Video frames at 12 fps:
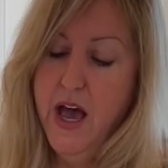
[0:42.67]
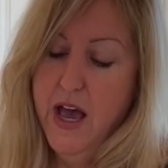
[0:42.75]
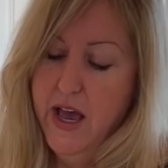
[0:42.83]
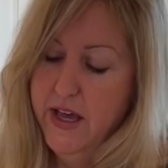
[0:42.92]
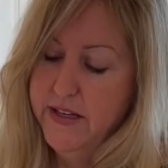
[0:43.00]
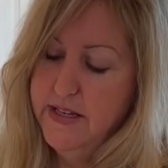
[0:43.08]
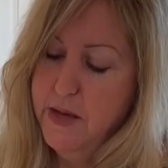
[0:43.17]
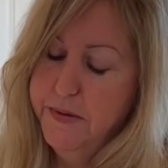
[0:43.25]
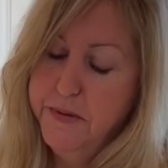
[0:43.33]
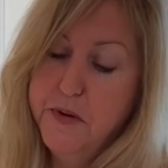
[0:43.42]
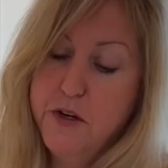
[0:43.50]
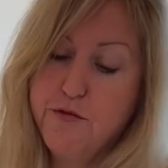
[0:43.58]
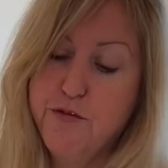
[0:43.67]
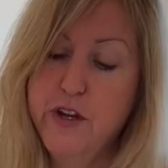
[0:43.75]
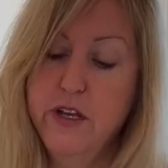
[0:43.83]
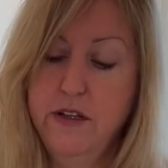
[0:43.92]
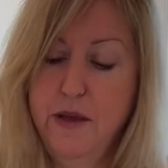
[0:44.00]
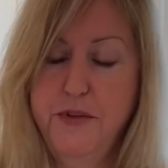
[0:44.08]
A tablespoon of
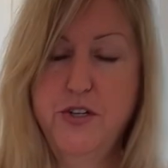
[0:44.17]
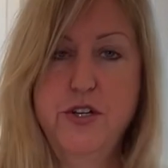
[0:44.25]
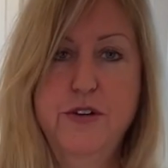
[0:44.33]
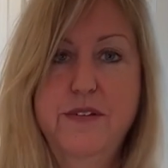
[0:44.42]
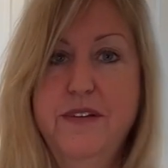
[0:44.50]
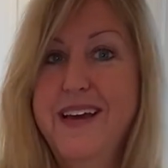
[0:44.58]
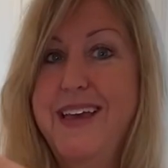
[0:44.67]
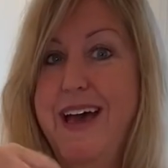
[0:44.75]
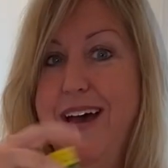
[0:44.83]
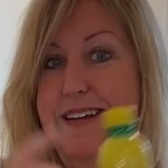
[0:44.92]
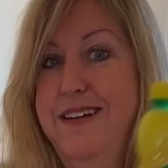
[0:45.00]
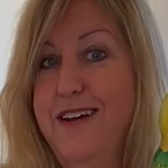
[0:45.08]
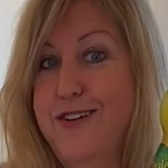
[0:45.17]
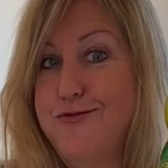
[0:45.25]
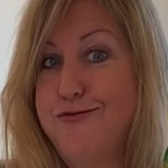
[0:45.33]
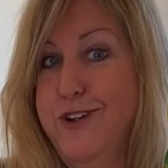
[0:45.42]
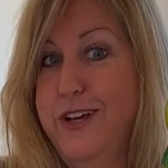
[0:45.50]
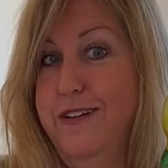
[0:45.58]
real lemon juice, again,
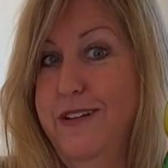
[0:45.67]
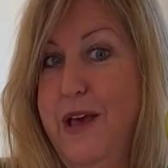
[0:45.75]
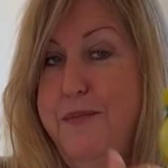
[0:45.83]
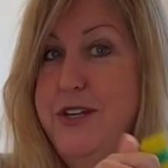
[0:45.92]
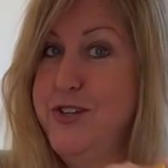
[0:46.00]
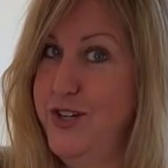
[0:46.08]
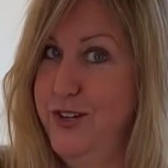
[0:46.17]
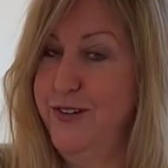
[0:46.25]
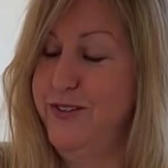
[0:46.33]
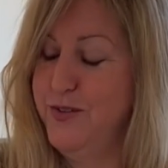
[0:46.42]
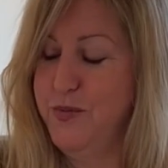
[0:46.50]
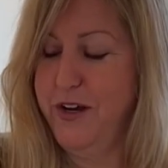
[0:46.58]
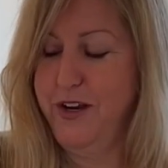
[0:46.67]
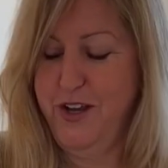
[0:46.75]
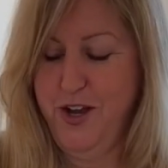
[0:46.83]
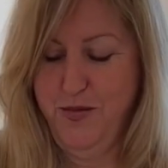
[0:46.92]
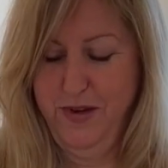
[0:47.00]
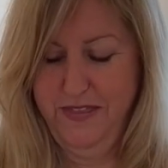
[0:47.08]
real lemon juice, so we're gonna
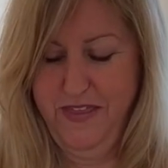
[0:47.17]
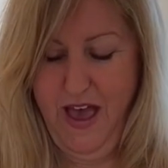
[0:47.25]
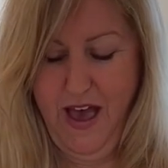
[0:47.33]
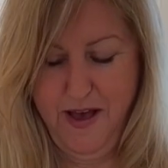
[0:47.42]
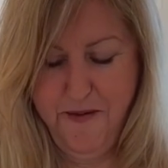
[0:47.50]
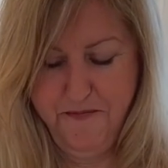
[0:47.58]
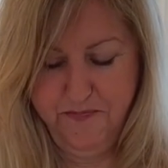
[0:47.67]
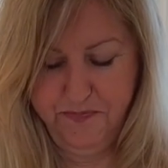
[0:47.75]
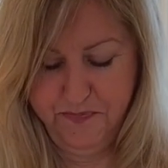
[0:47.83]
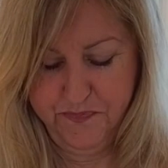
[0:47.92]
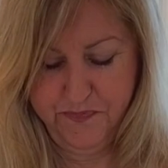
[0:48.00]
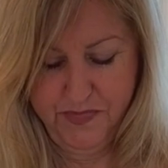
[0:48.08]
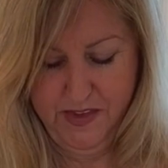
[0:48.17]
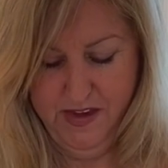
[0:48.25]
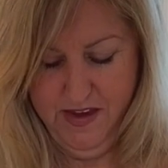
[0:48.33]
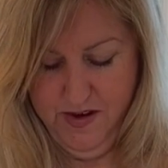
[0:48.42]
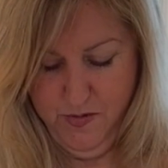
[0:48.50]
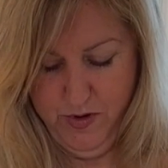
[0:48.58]
go with that.
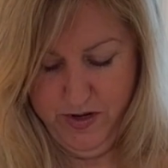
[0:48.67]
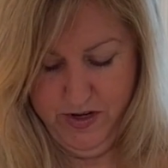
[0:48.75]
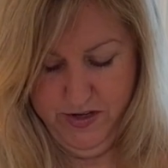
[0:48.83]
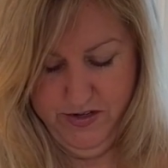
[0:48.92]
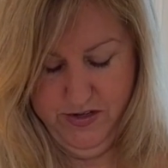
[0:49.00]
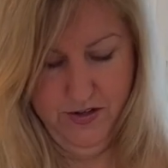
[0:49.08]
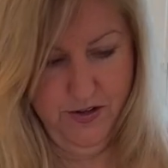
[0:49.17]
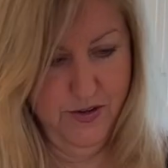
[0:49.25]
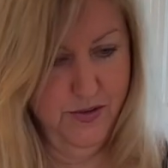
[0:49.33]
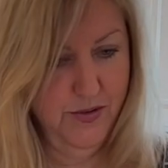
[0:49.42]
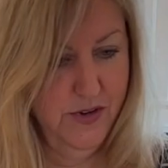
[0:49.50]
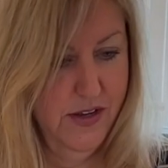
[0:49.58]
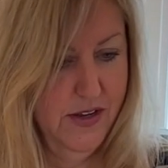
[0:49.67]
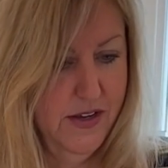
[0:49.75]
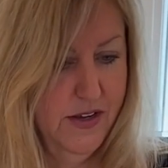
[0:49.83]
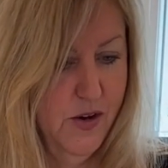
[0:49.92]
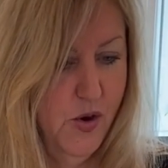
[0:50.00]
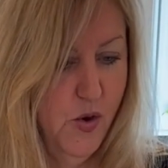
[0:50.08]
We're gonna do
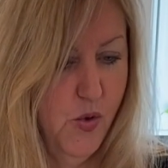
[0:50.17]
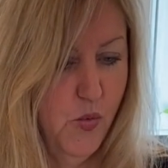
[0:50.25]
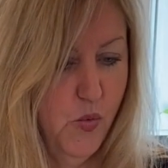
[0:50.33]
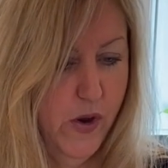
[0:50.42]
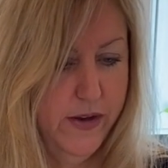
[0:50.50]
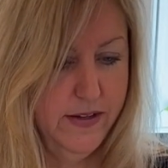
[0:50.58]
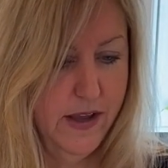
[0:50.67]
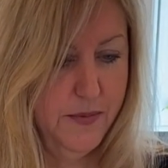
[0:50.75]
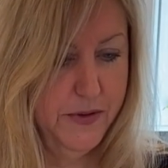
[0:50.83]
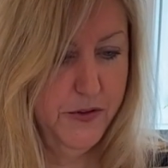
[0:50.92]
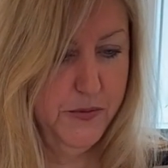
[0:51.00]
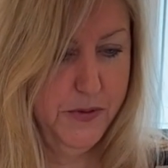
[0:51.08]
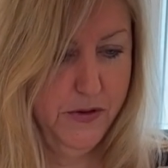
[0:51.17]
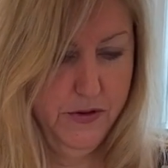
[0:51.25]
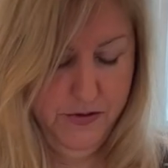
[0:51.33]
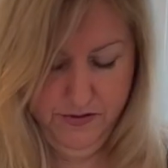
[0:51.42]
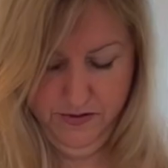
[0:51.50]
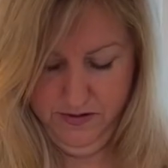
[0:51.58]
1
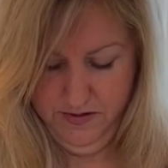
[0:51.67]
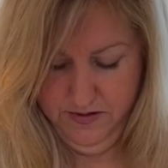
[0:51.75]
tablespoon.